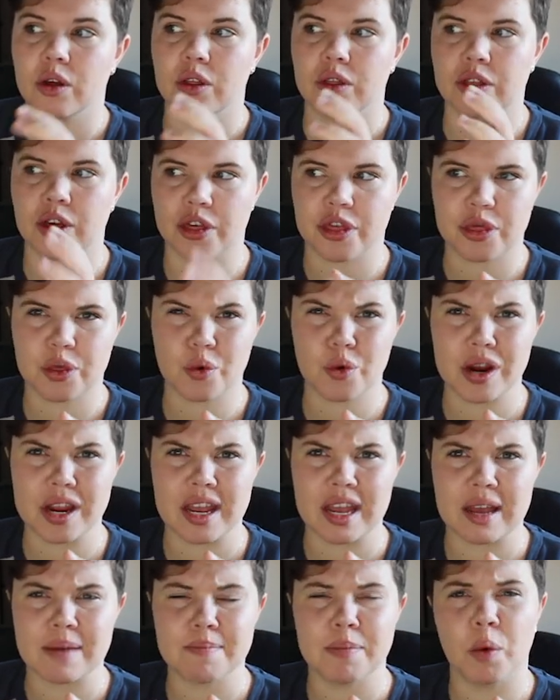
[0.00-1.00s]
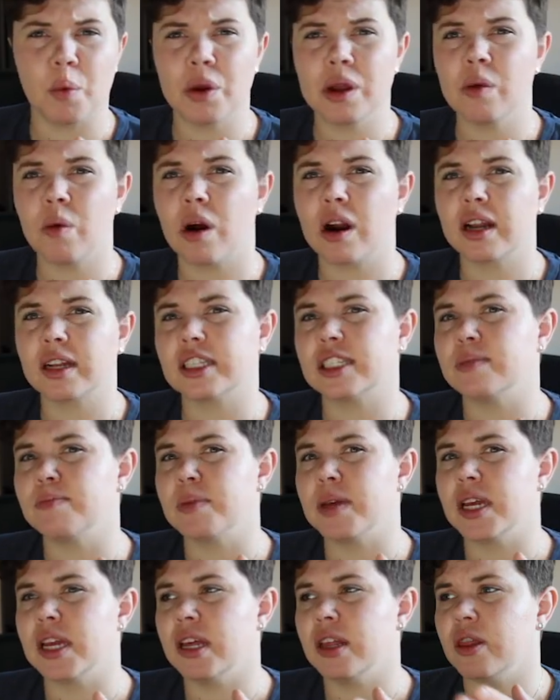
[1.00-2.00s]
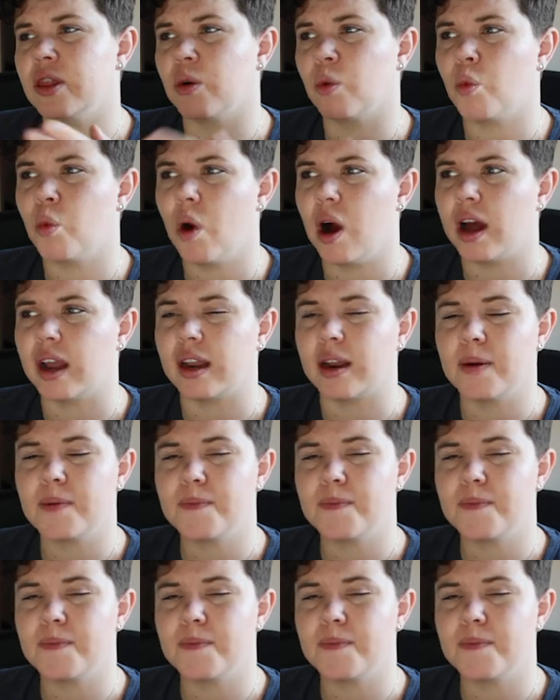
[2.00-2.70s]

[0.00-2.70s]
the 3, but we want it to be the 1.